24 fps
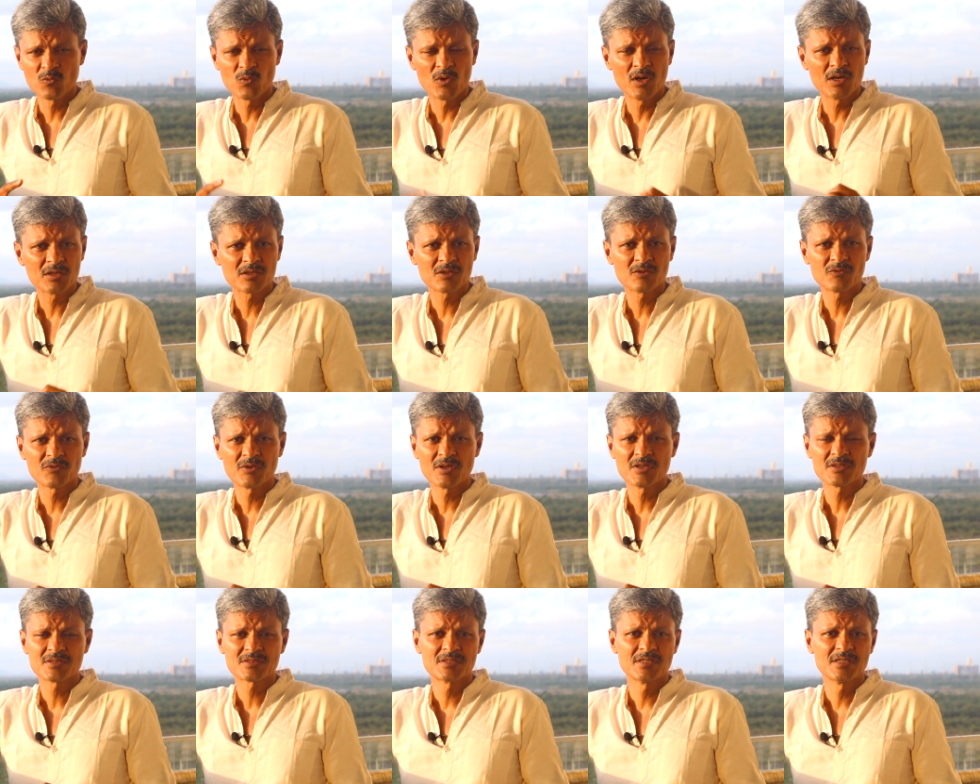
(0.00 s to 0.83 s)
water
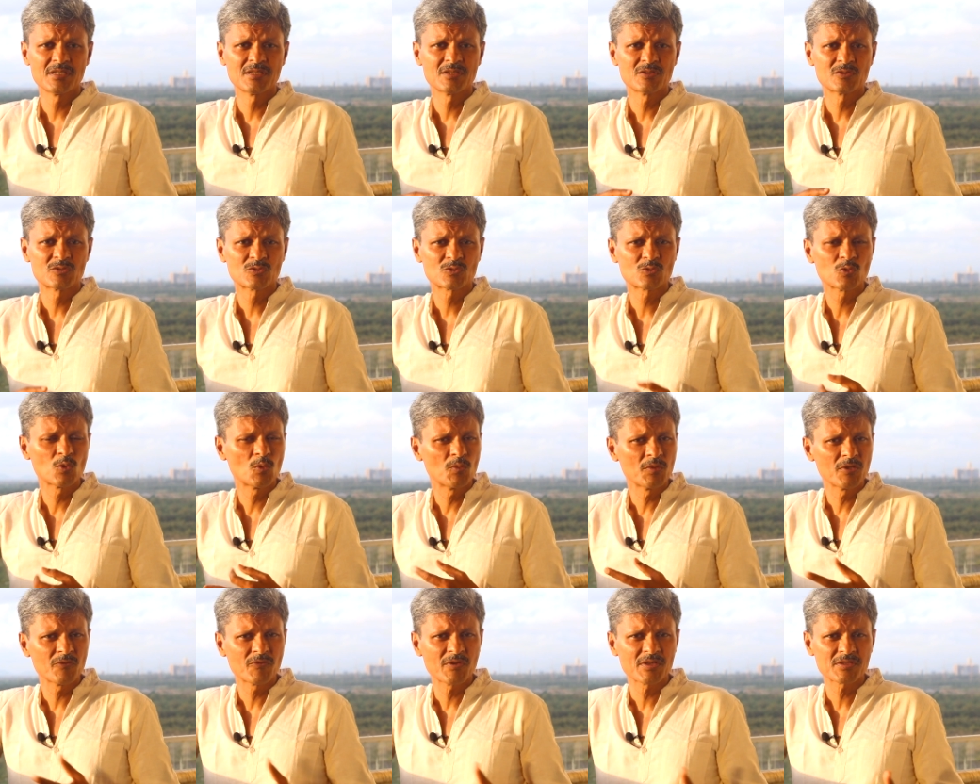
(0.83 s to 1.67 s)
fasting, so
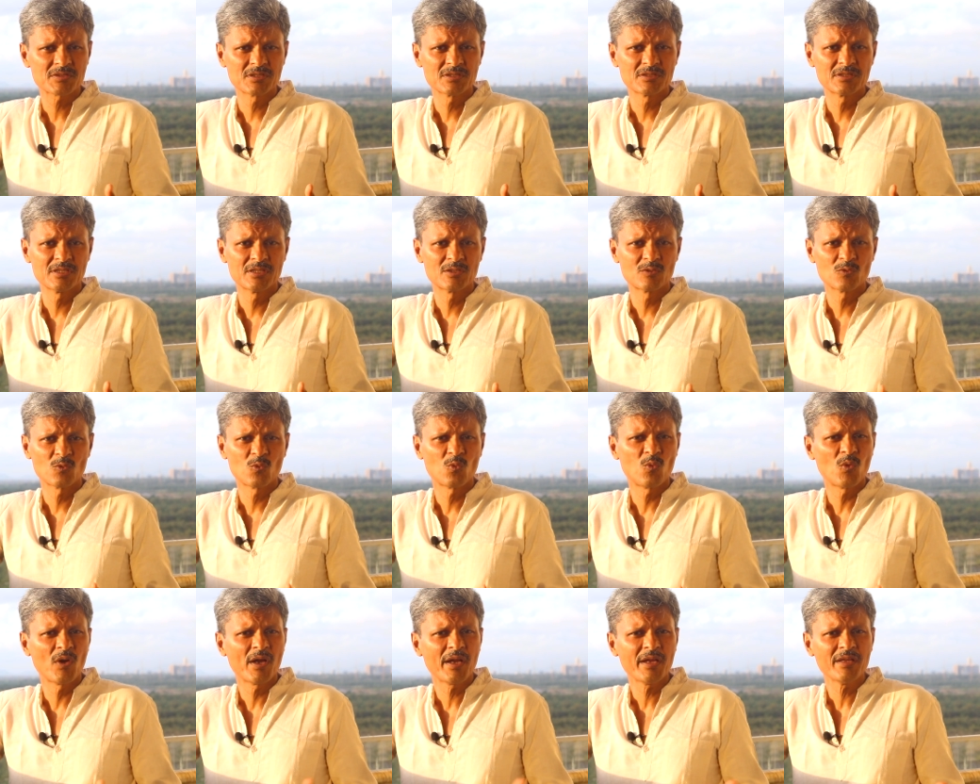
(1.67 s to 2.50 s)
many fasting they do.
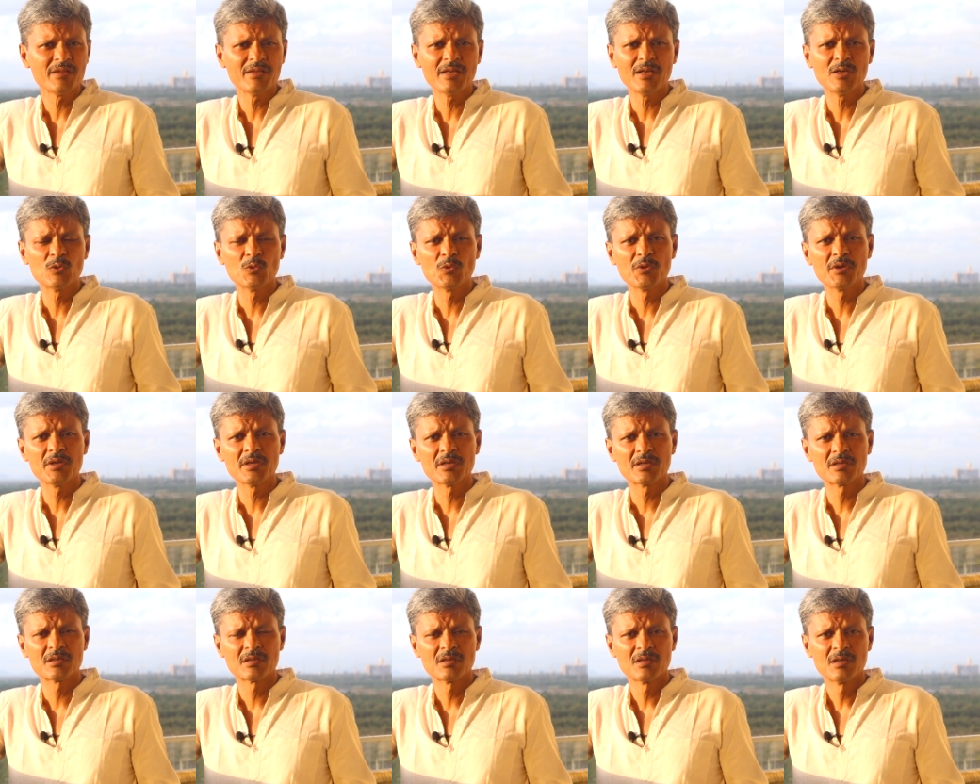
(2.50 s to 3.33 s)
Why are they
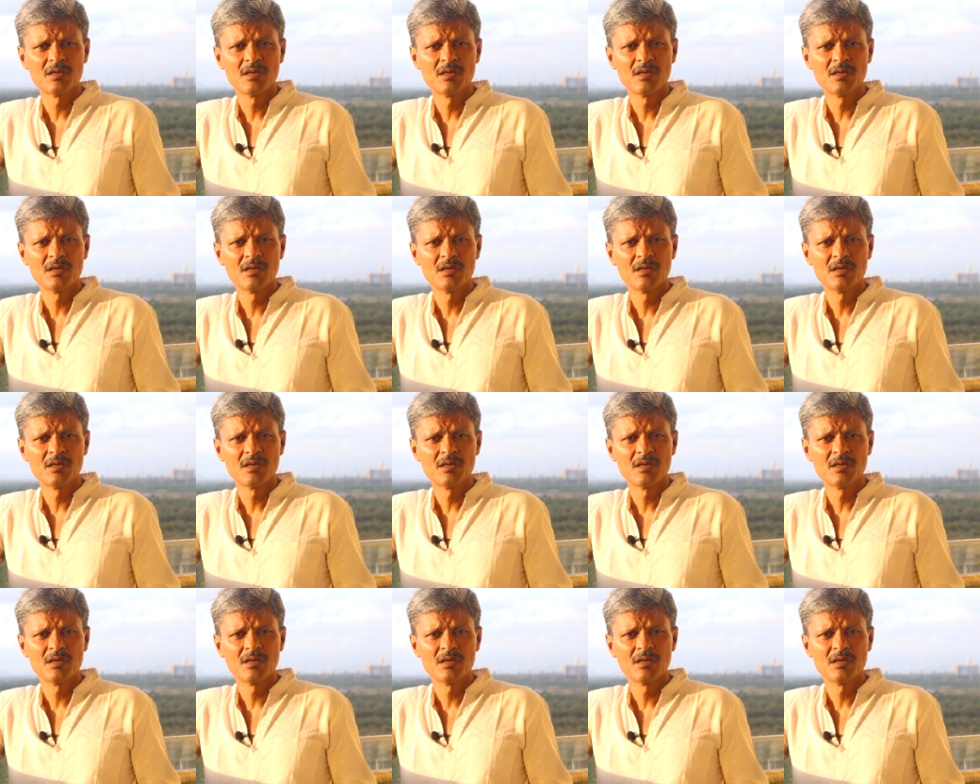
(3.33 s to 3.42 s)
doing it?